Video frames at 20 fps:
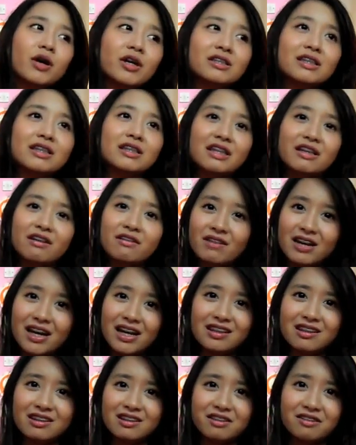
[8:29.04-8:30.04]
positive
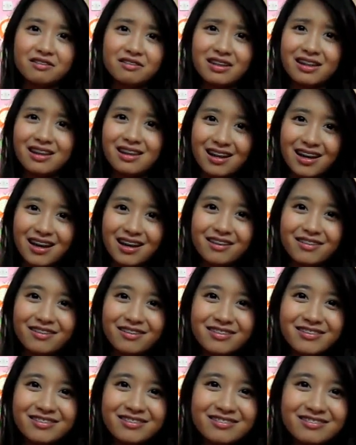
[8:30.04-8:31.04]
attitude in
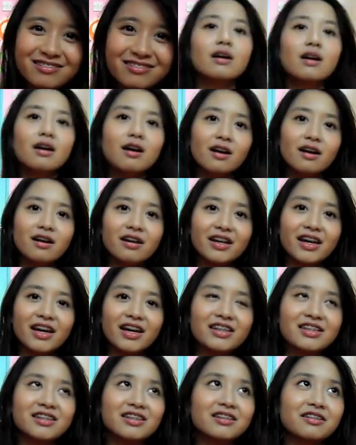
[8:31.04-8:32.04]
life.
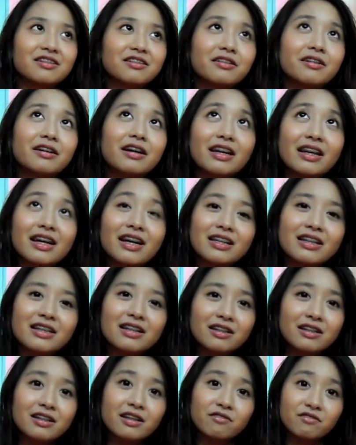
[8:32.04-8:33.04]
Okay, so
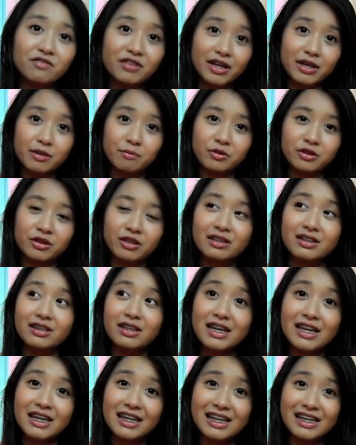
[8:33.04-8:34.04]
another very
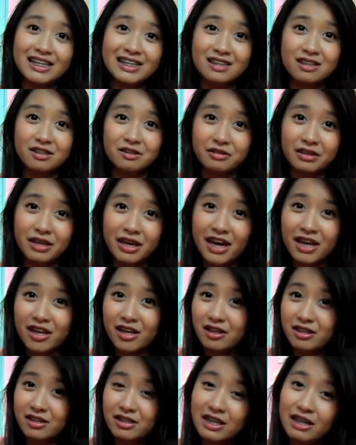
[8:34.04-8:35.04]
important thing is to
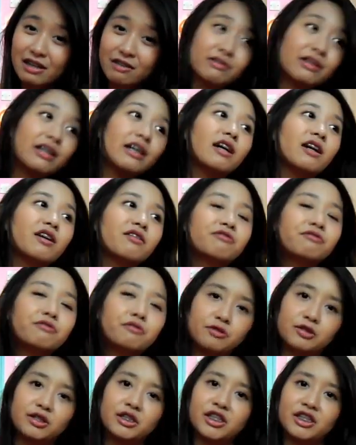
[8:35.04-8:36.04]
get yourself a
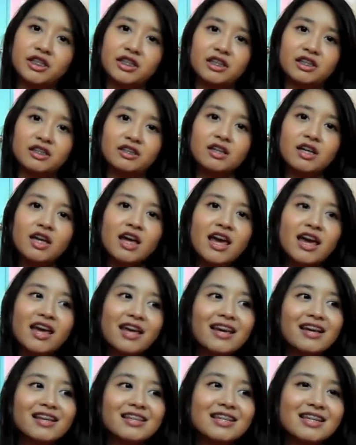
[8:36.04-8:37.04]
food journal.
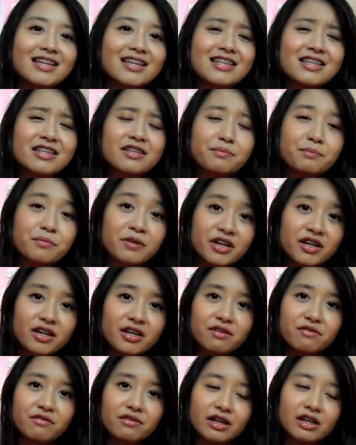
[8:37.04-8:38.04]
Yes, it's pretty
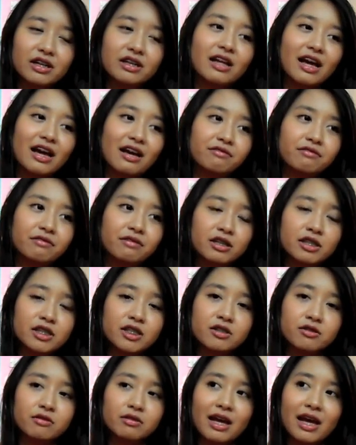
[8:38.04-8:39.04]
difficult at
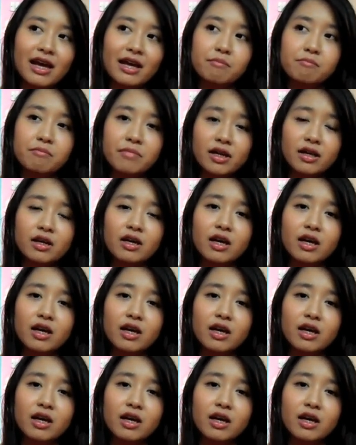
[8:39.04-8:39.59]
first to like